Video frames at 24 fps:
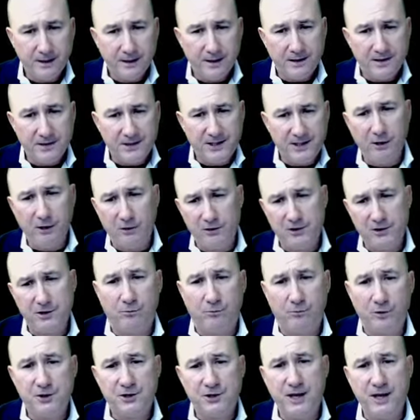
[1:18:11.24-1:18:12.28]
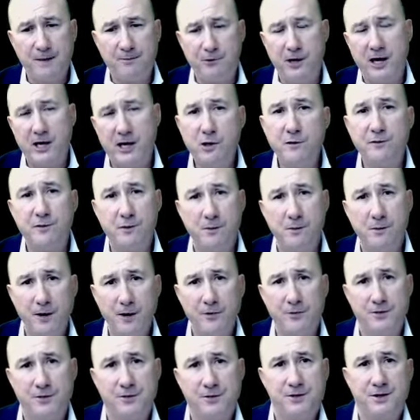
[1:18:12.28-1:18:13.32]
Skills that will separate you from
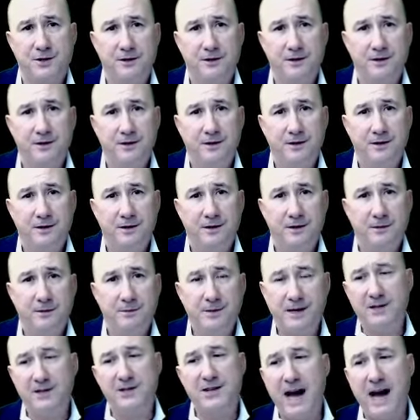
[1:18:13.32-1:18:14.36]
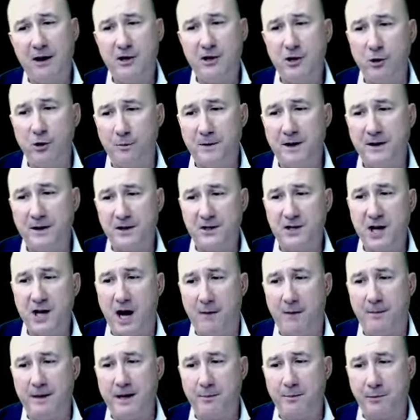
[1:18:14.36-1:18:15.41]
others, because now you'll be the
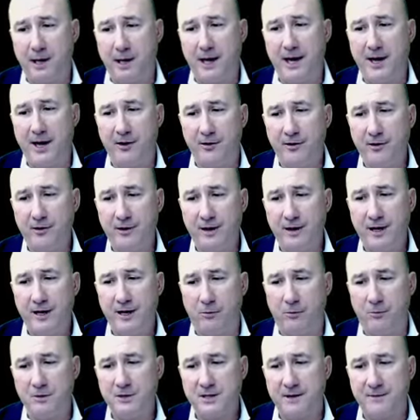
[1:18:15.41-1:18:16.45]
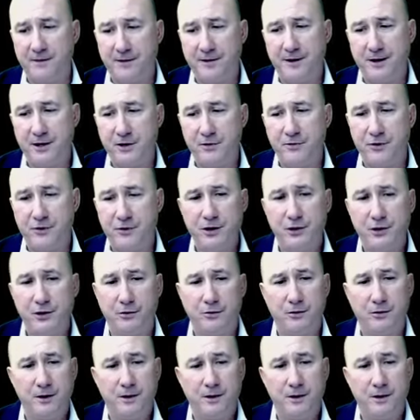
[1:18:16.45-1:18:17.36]
dominant player in almost everything you do.